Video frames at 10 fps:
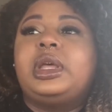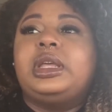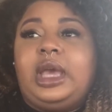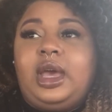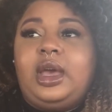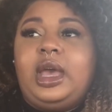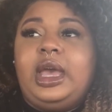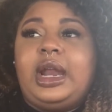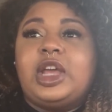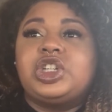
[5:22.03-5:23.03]
Yeah,
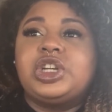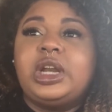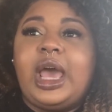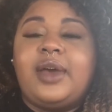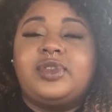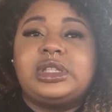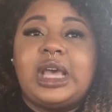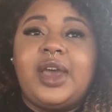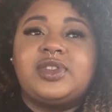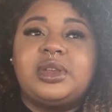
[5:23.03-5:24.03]
and I should have
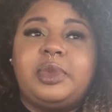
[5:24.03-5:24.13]
saved some